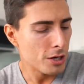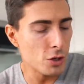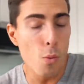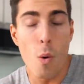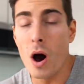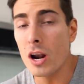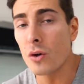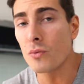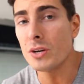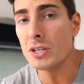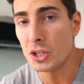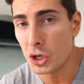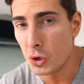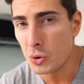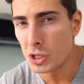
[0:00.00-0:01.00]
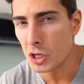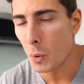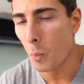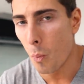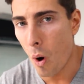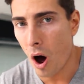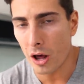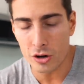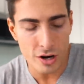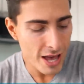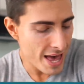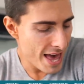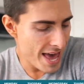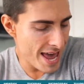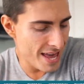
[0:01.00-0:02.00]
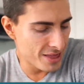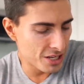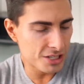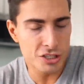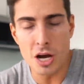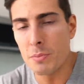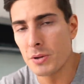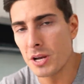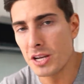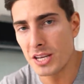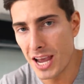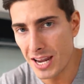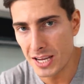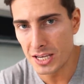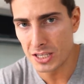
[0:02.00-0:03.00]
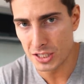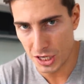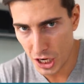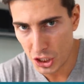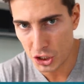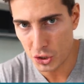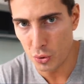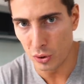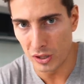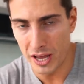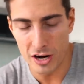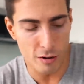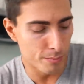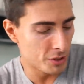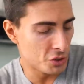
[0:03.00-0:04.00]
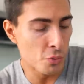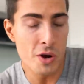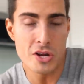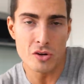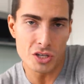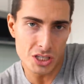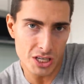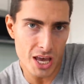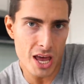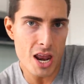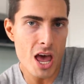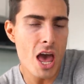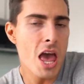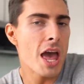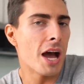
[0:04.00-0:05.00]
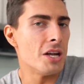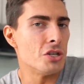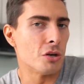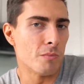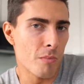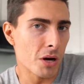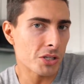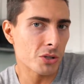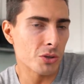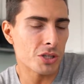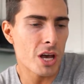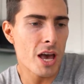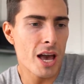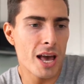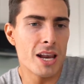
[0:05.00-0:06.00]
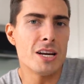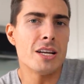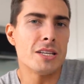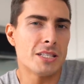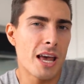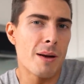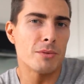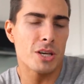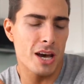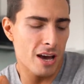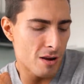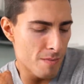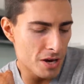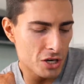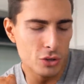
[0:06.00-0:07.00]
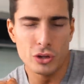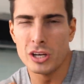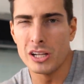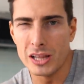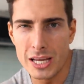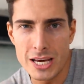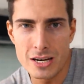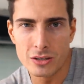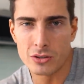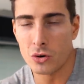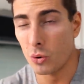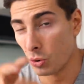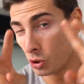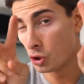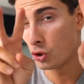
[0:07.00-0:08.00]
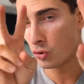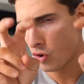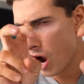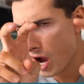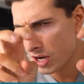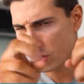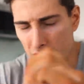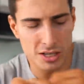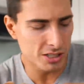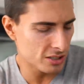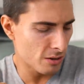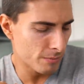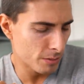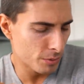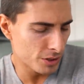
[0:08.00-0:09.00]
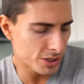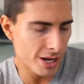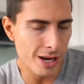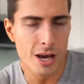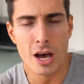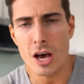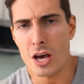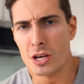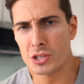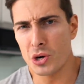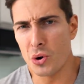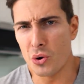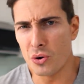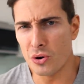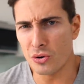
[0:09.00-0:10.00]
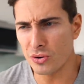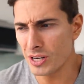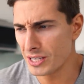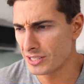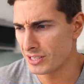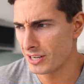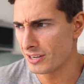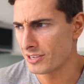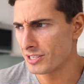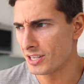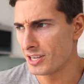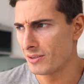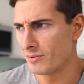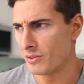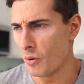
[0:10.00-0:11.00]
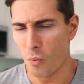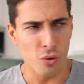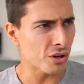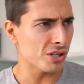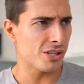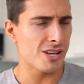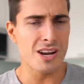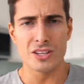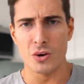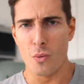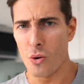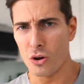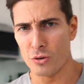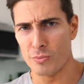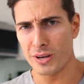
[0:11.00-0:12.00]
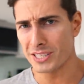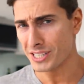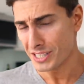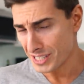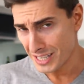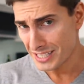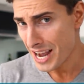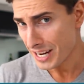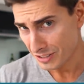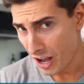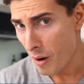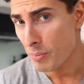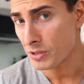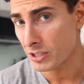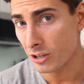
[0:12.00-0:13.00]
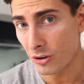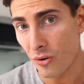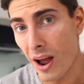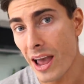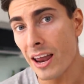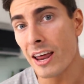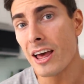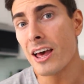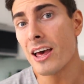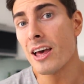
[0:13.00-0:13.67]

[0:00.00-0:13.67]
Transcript: You want to reduce water in the subcutaneous tissue layer between your skin and your muscles in an attempt to kind of make you look leaner or drier, as some people say. So creatine is the worst thing in the world because it's the exact opposite, right?